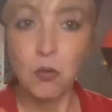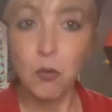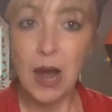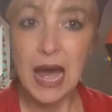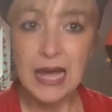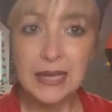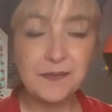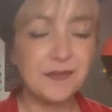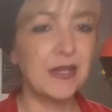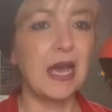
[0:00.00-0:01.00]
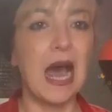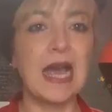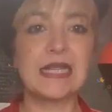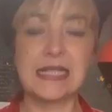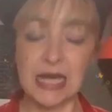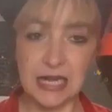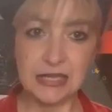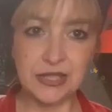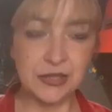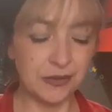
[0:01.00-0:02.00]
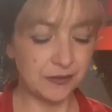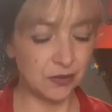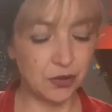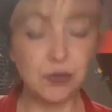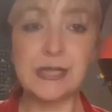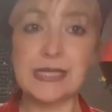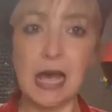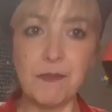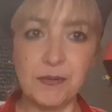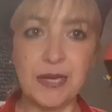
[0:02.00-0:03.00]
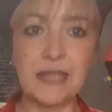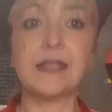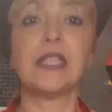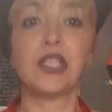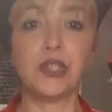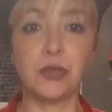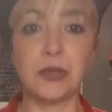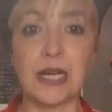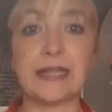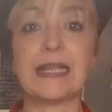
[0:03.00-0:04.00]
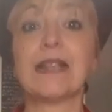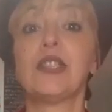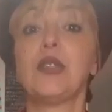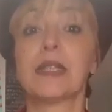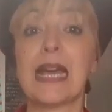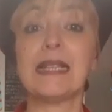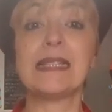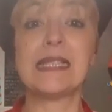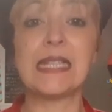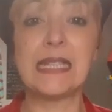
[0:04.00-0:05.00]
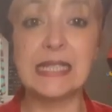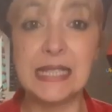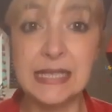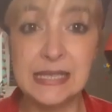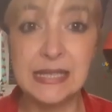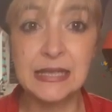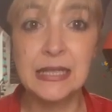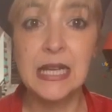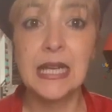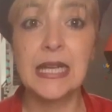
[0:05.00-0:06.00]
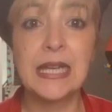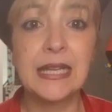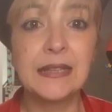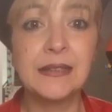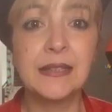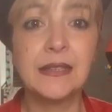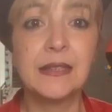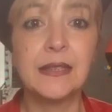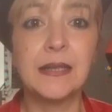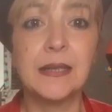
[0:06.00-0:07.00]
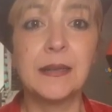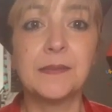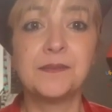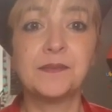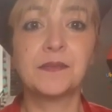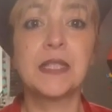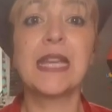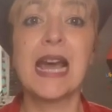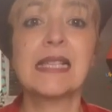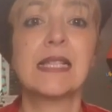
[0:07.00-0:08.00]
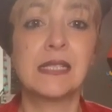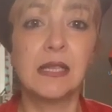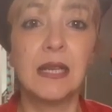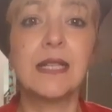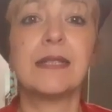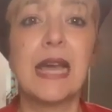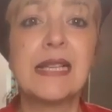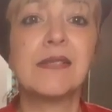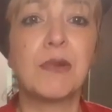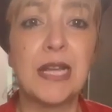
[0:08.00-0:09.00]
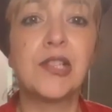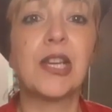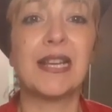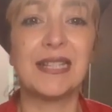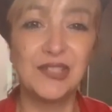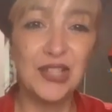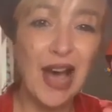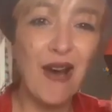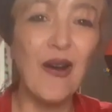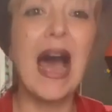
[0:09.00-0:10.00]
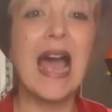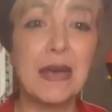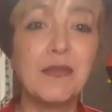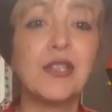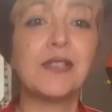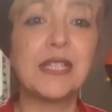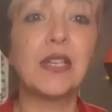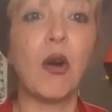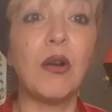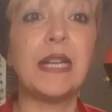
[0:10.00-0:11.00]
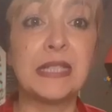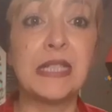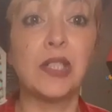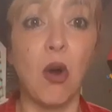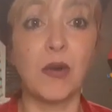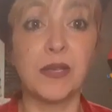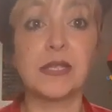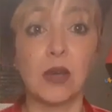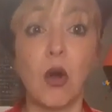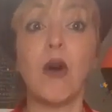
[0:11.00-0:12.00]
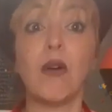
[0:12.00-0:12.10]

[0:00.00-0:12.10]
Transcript: Why I tell you to separate the sugar, that you can't see this in yes Rachel, ciao, I am using only the yolks,